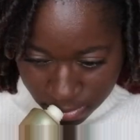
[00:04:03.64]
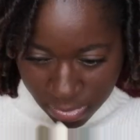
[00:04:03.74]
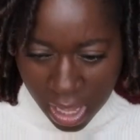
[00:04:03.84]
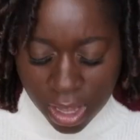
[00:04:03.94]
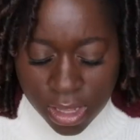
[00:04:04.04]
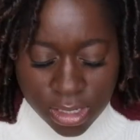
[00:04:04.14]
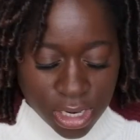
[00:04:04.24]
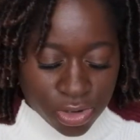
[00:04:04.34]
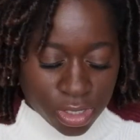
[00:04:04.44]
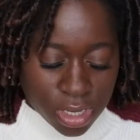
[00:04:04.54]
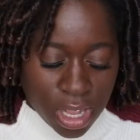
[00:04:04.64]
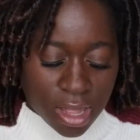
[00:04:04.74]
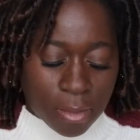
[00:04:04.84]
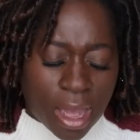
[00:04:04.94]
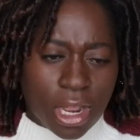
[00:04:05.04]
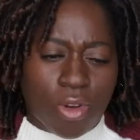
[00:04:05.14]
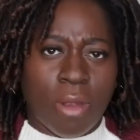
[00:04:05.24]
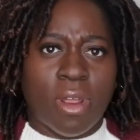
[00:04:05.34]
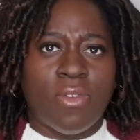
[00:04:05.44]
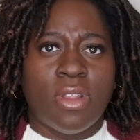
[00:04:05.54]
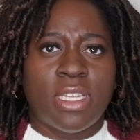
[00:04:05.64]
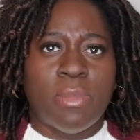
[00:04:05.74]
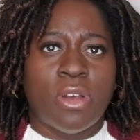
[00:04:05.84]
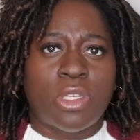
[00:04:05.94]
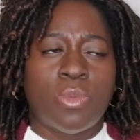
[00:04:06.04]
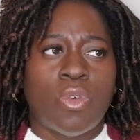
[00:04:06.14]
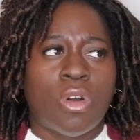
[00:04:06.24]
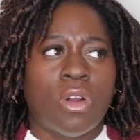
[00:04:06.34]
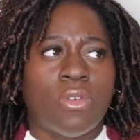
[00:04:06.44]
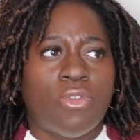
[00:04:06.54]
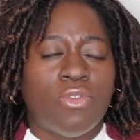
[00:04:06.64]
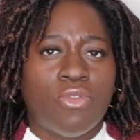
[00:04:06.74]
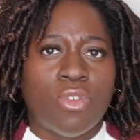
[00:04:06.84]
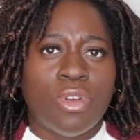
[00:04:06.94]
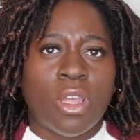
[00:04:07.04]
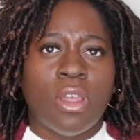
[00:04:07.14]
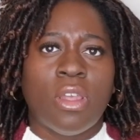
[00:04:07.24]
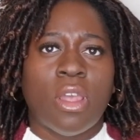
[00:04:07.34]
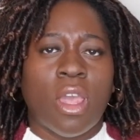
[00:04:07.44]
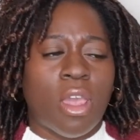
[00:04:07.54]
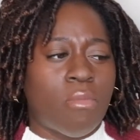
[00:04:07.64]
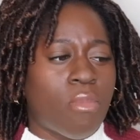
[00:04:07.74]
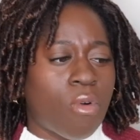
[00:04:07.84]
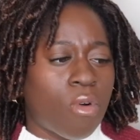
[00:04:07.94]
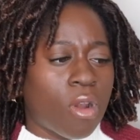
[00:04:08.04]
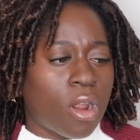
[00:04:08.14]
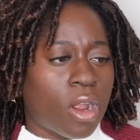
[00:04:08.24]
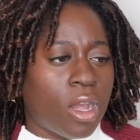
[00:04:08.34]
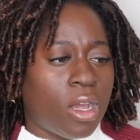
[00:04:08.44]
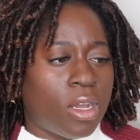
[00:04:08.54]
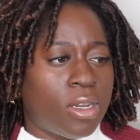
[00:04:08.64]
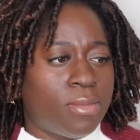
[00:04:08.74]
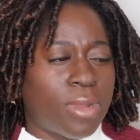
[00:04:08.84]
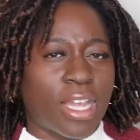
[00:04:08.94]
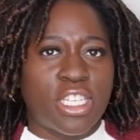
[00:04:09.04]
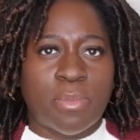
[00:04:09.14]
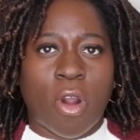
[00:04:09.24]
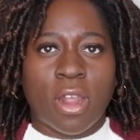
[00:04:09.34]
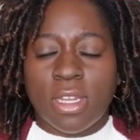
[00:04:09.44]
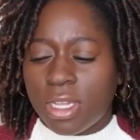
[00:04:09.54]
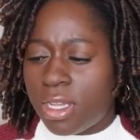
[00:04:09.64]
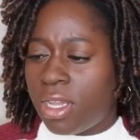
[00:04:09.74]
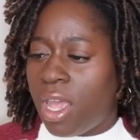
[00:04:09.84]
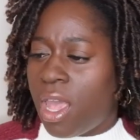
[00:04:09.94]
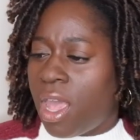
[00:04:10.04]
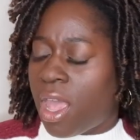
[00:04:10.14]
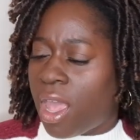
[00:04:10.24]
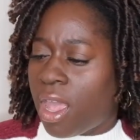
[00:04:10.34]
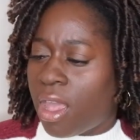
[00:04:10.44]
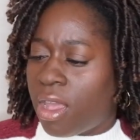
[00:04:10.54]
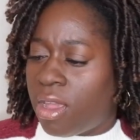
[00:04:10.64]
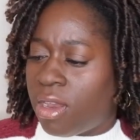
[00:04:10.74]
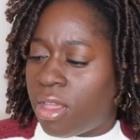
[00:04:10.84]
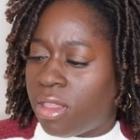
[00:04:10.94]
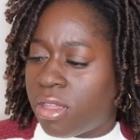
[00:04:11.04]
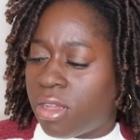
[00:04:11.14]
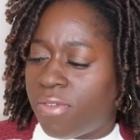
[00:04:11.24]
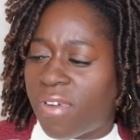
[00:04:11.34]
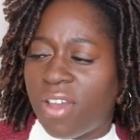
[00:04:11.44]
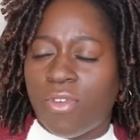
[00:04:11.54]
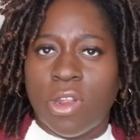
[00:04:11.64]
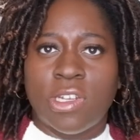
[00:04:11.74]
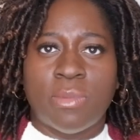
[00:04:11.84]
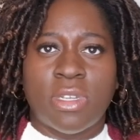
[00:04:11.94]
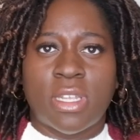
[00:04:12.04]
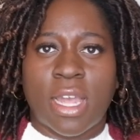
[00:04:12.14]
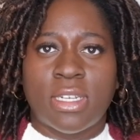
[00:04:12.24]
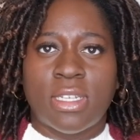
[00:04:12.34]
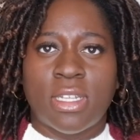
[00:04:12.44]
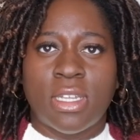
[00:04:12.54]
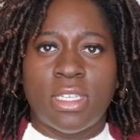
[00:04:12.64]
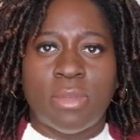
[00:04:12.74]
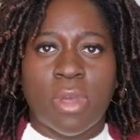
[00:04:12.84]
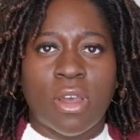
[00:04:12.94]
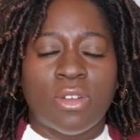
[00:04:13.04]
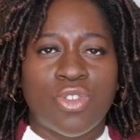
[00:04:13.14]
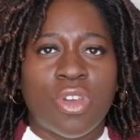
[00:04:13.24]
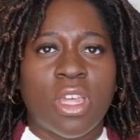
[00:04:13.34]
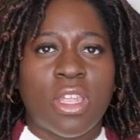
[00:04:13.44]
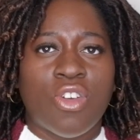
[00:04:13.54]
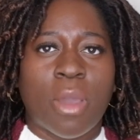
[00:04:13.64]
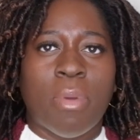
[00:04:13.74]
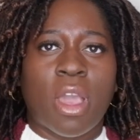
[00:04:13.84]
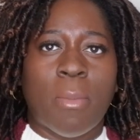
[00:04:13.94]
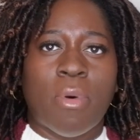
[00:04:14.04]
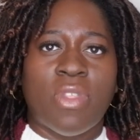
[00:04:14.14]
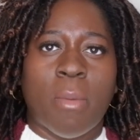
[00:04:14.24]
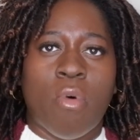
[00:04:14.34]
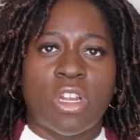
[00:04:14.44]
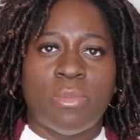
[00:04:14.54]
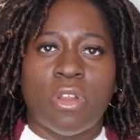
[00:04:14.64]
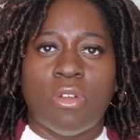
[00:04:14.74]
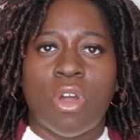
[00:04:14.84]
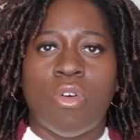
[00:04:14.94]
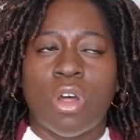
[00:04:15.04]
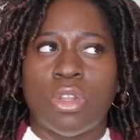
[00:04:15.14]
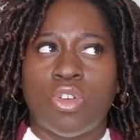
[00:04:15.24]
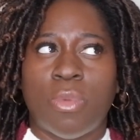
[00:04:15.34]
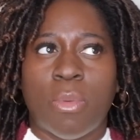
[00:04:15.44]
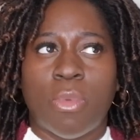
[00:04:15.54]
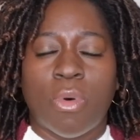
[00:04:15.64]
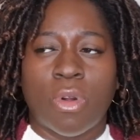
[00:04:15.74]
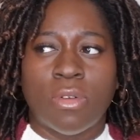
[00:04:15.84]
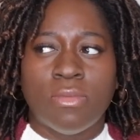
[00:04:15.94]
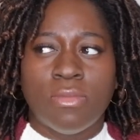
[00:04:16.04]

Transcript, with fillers: Yeah, that's interesting. Yeah, the body cream definitely smells more fruity and more um, like sparkling. And the fine fragrance mist actually smells, you could, you could pick up on that marshmallow note a little bit more